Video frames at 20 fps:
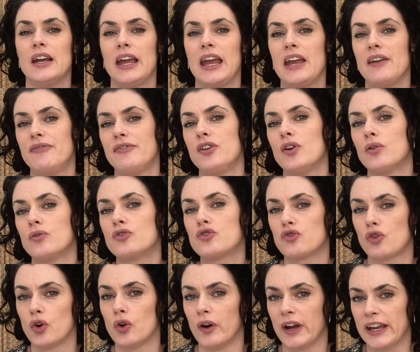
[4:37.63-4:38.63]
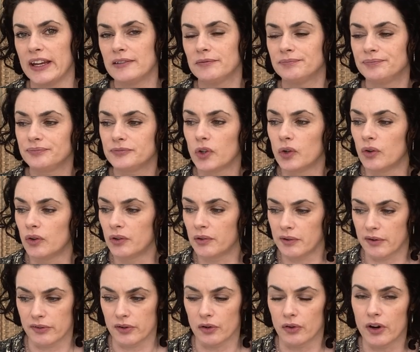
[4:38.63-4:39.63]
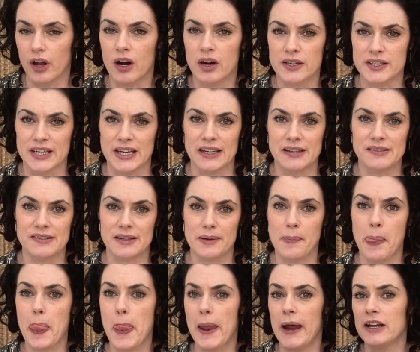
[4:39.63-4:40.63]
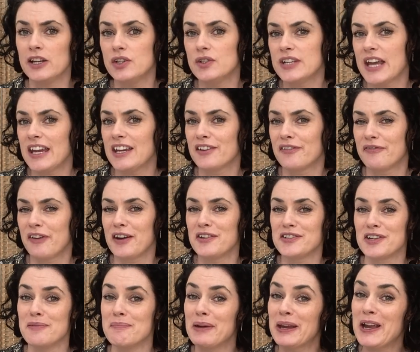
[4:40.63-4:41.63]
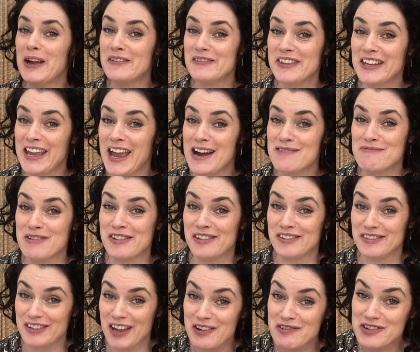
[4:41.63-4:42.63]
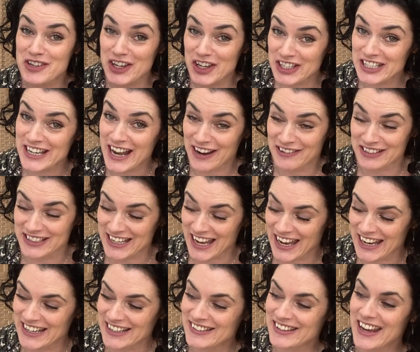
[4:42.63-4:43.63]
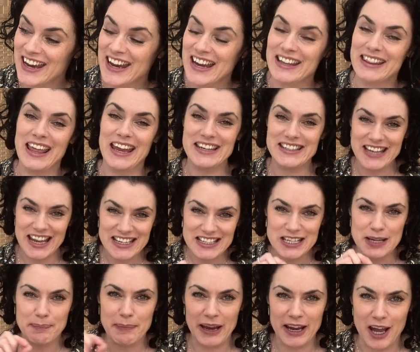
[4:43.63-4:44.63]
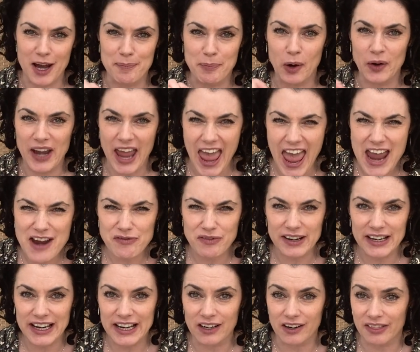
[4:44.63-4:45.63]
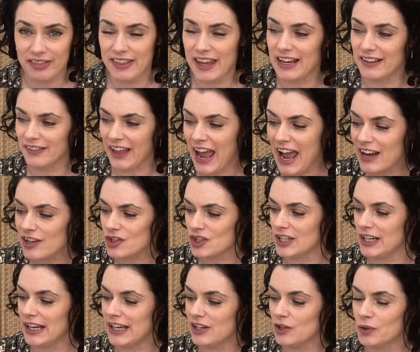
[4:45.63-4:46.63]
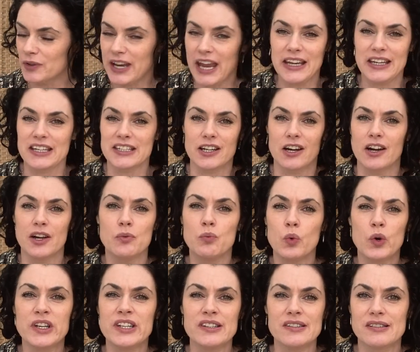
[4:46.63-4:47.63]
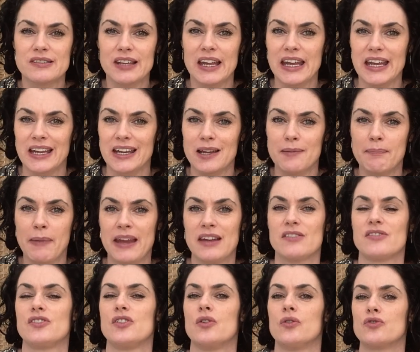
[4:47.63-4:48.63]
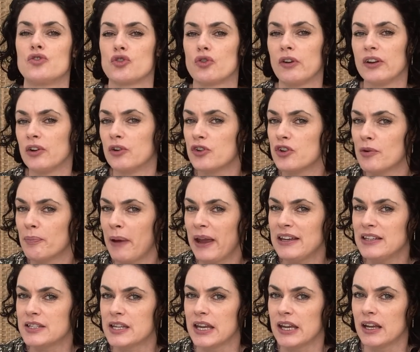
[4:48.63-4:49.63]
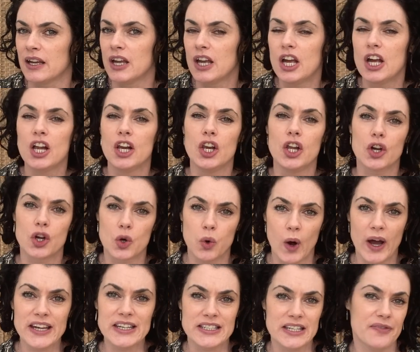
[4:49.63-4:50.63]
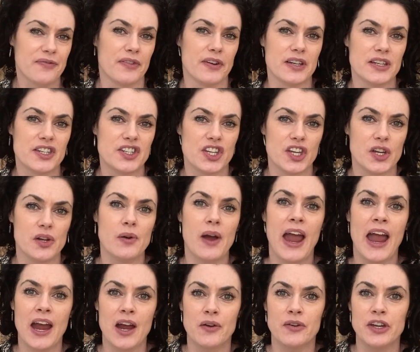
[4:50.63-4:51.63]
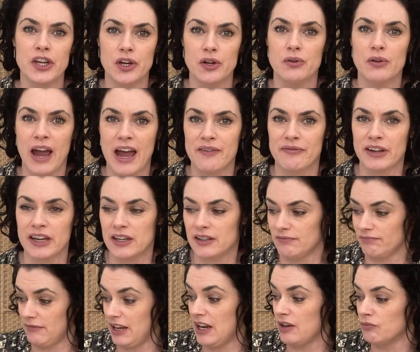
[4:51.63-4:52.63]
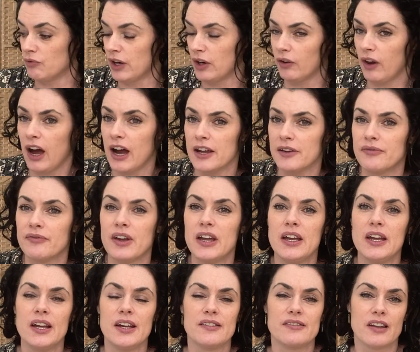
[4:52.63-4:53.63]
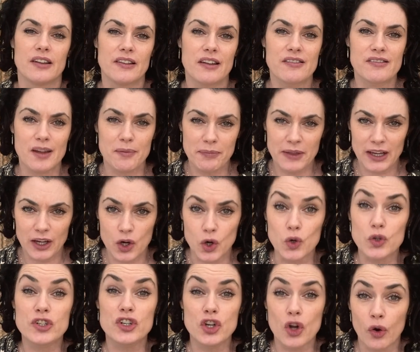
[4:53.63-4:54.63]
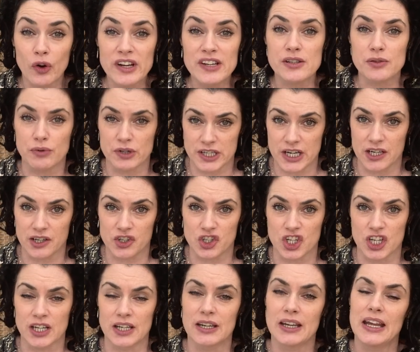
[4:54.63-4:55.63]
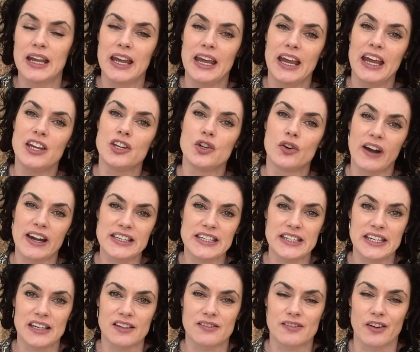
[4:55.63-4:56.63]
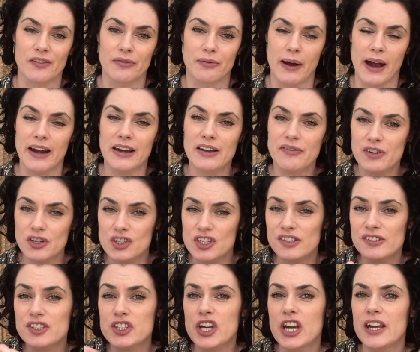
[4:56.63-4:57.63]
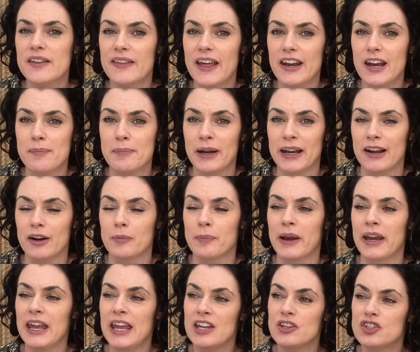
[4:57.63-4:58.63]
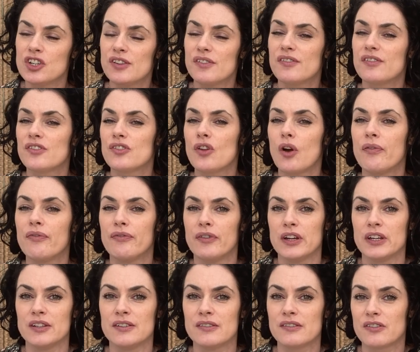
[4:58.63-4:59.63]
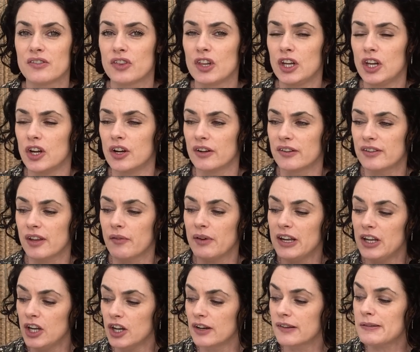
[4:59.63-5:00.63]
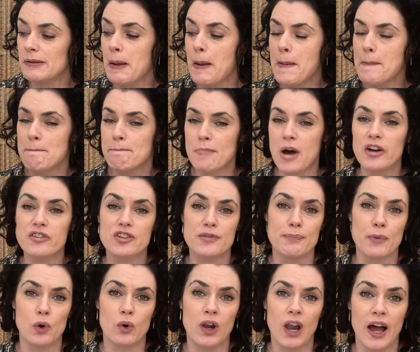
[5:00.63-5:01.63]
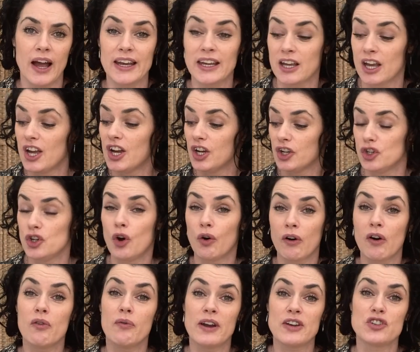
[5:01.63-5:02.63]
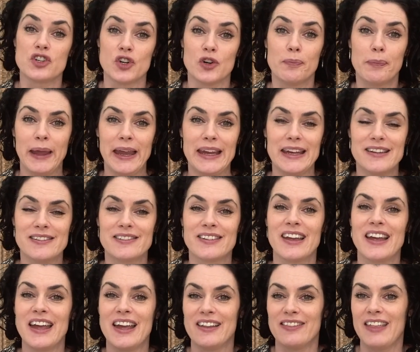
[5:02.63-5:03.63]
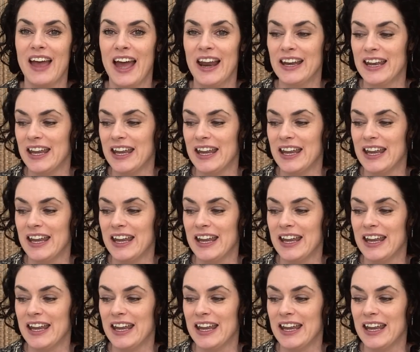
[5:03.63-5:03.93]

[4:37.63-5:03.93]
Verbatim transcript: if you're drawing or if you're an artist, and you take a photo and because the cameras are so good nowadays they tend to pick up on every little thing that actually your naked eye wouldn't see and it makes your drawing or your painting look quite different to how you have it in real life so there's something called noise reduction in your editing software and if you just turn that up a little bit it just softens the look so it looks much more like your original piece than